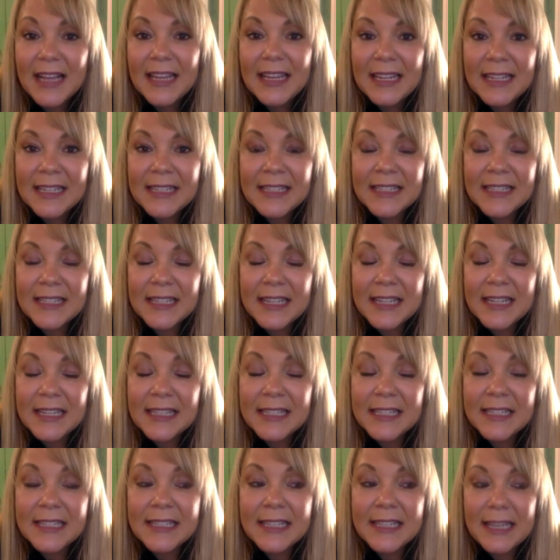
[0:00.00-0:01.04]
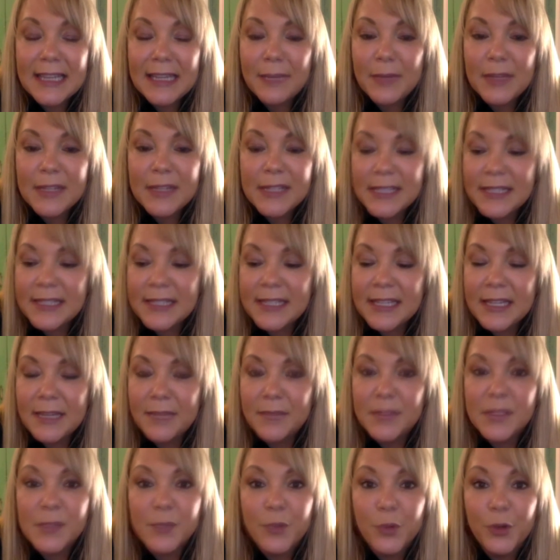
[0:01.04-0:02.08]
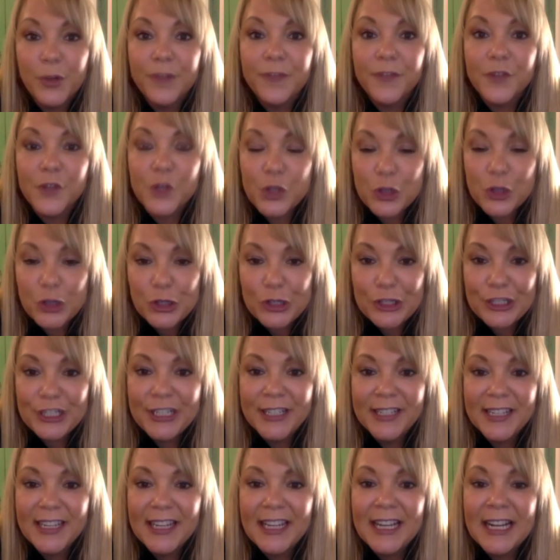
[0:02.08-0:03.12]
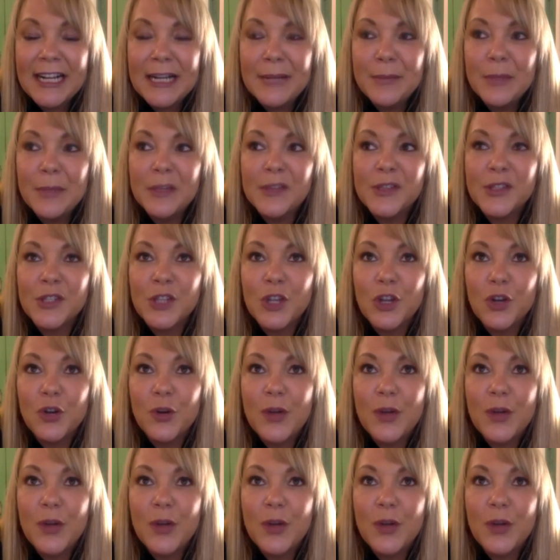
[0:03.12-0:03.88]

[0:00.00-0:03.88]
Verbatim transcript: Yeah, it's it's a team. It's a team sport for sure. Um,